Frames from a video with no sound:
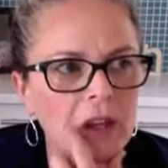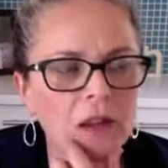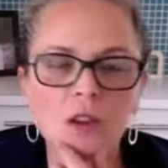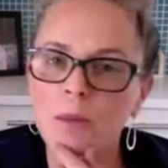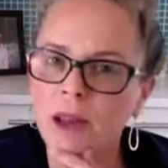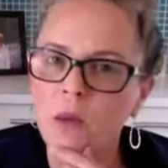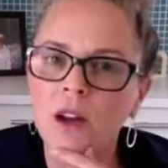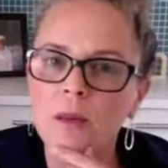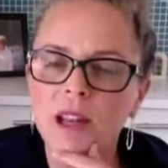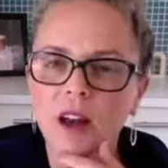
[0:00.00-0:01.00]
you might
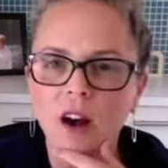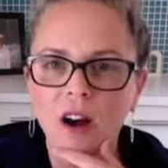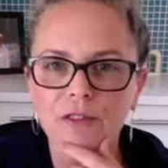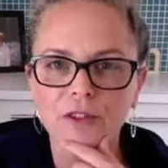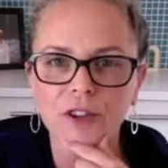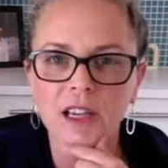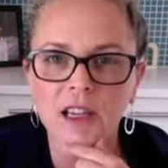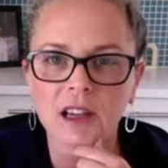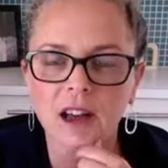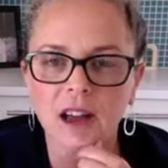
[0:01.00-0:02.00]
want to be
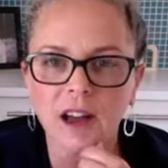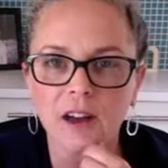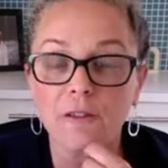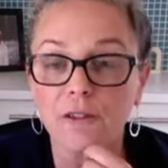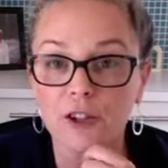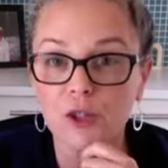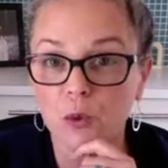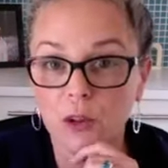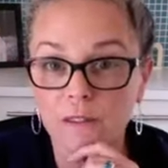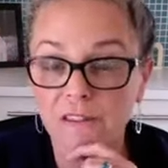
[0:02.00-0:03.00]
offering uh,
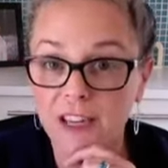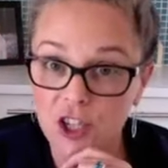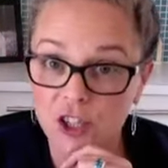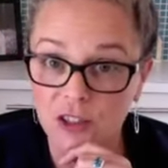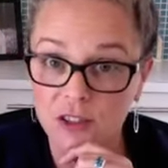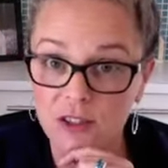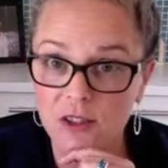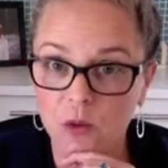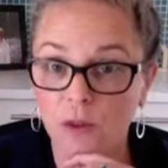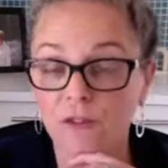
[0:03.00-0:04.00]
virtual
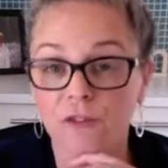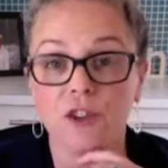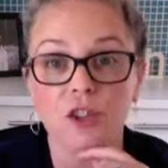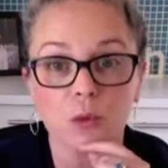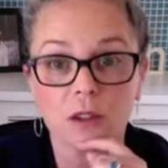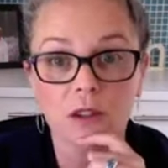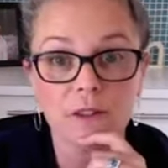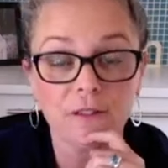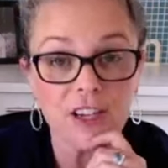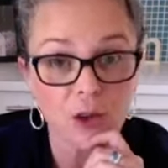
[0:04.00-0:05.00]
facials or virtual
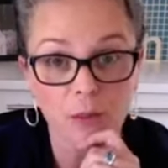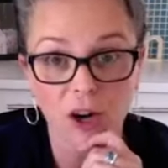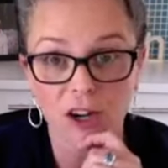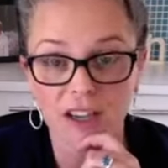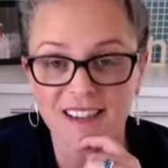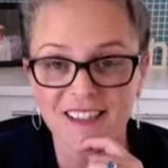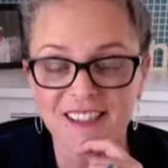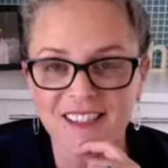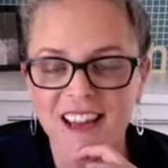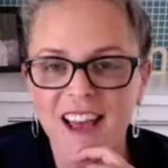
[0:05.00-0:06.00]
facial
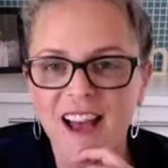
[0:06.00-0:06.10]
parties.